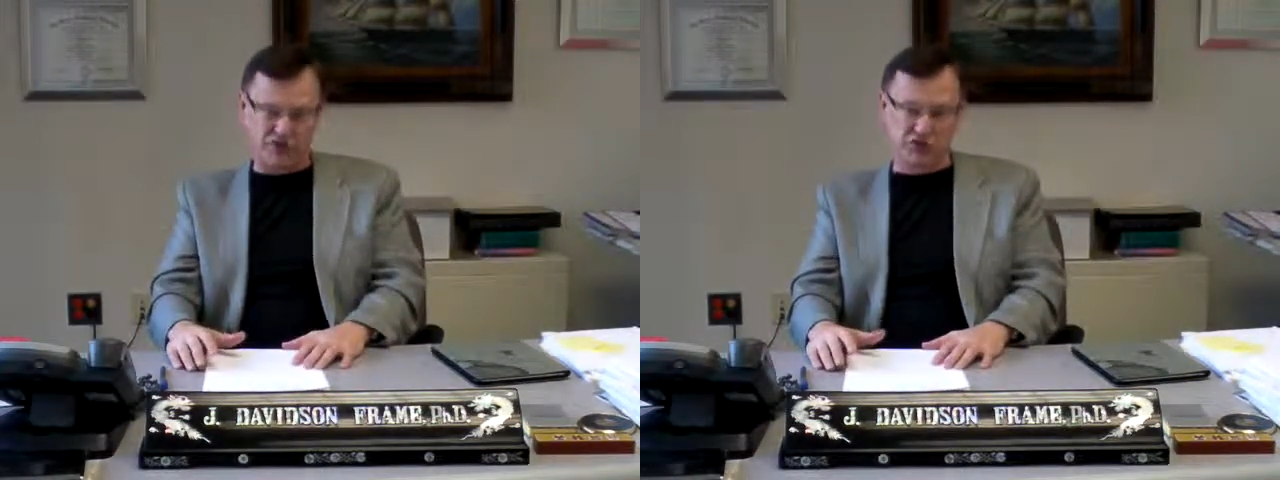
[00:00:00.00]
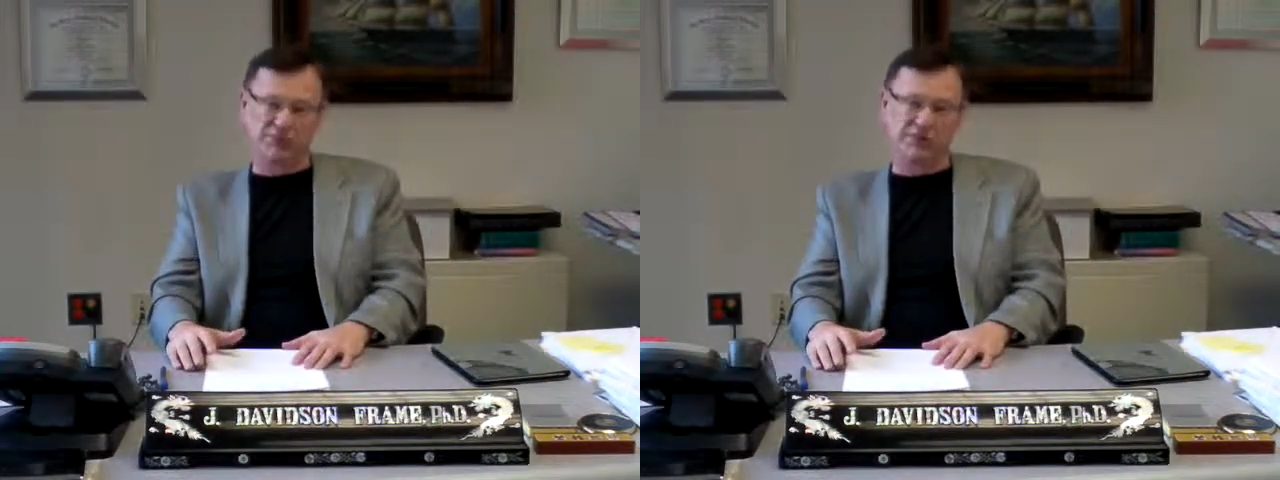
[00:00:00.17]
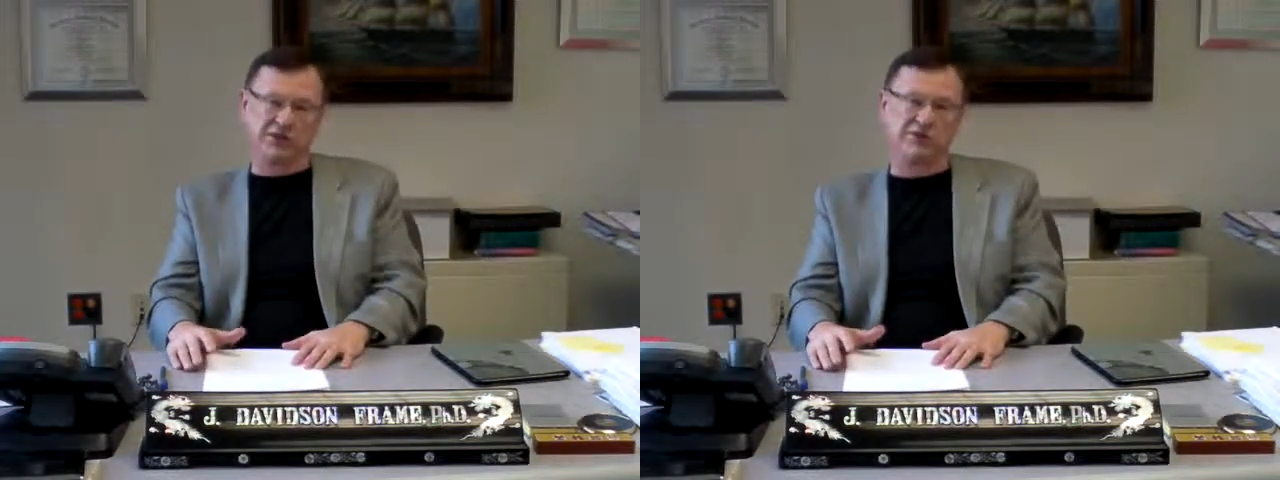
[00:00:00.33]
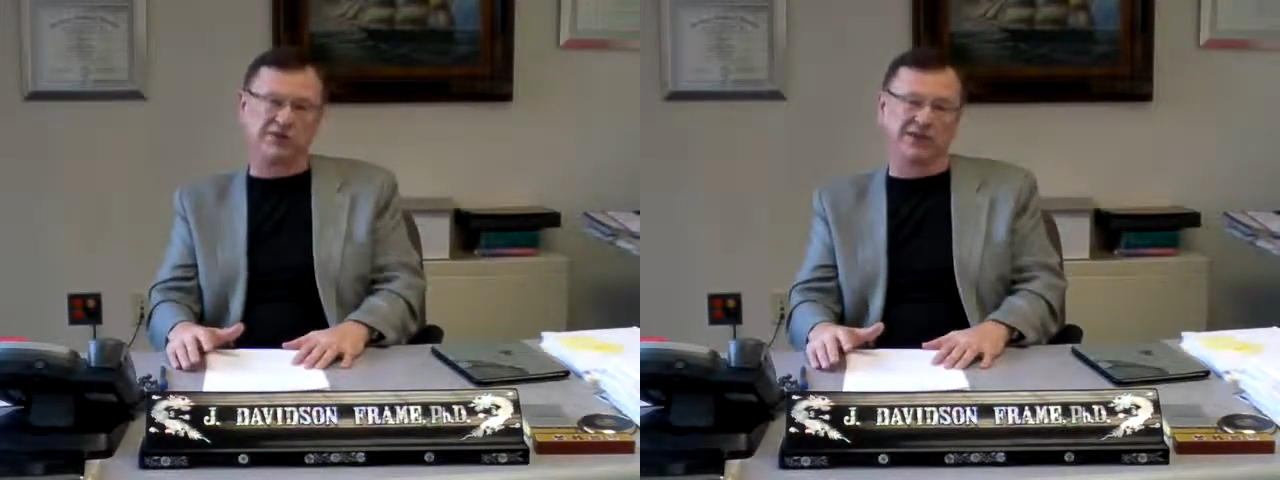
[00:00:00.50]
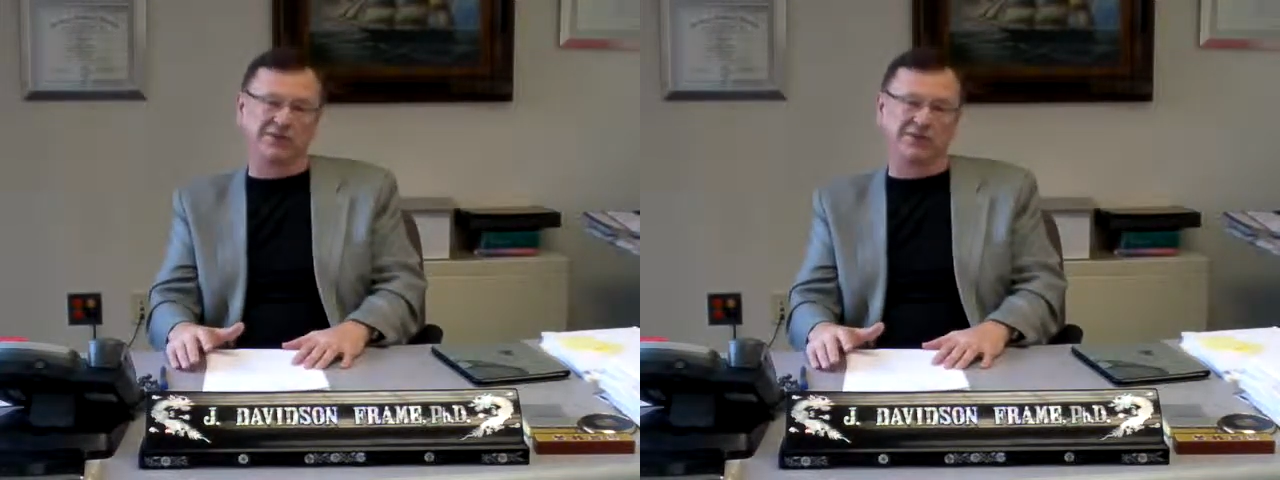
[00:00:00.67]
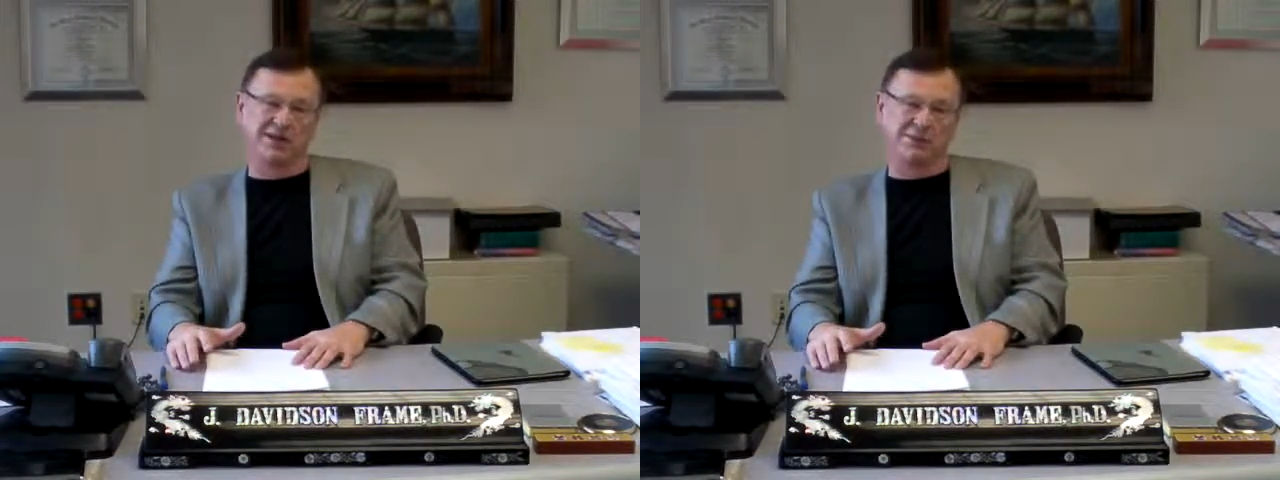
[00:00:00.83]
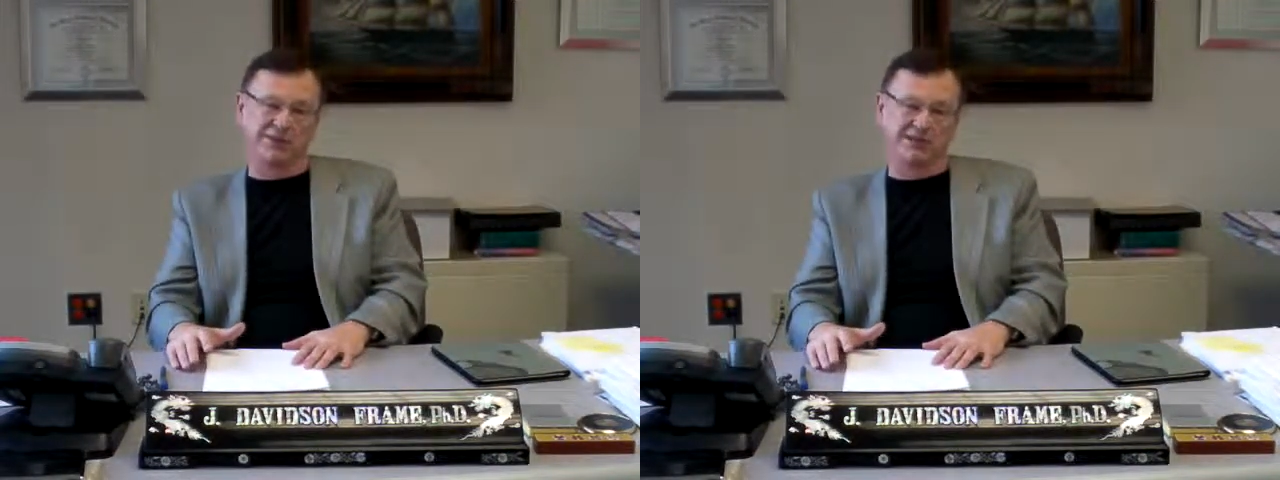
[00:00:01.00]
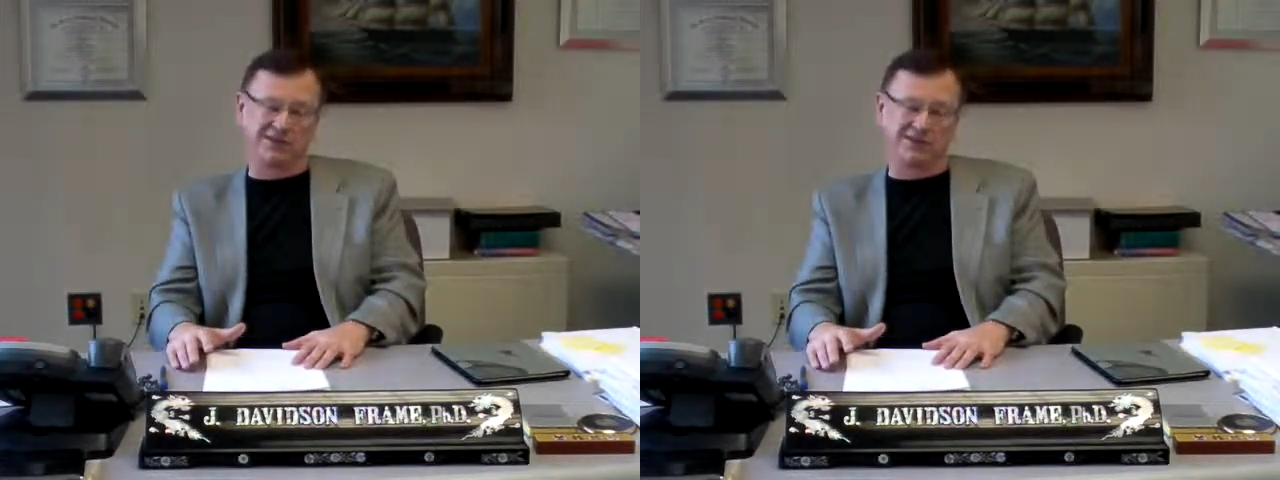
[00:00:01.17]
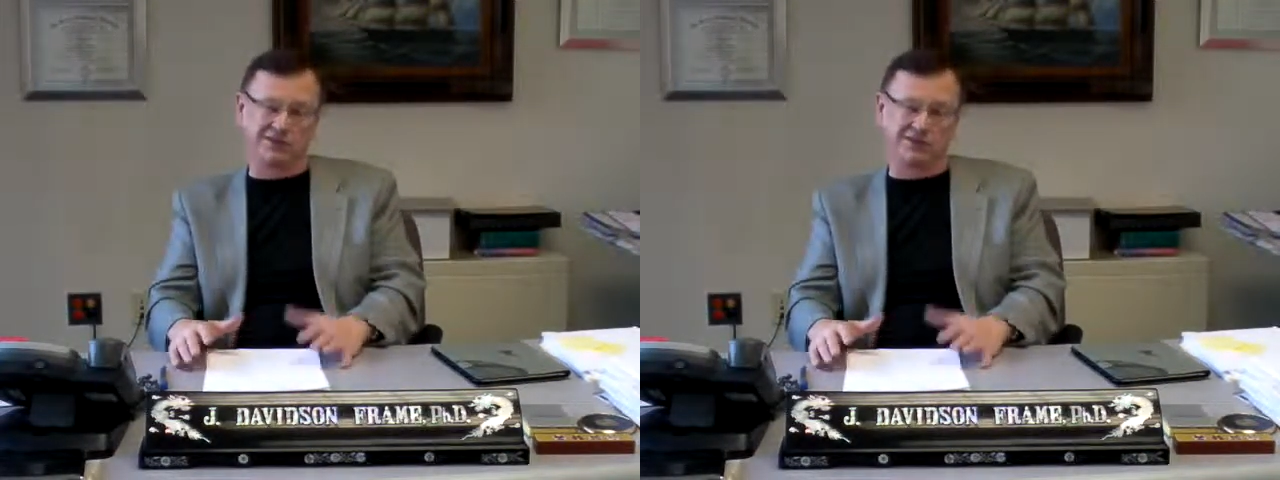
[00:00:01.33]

should be doing, in my opinion.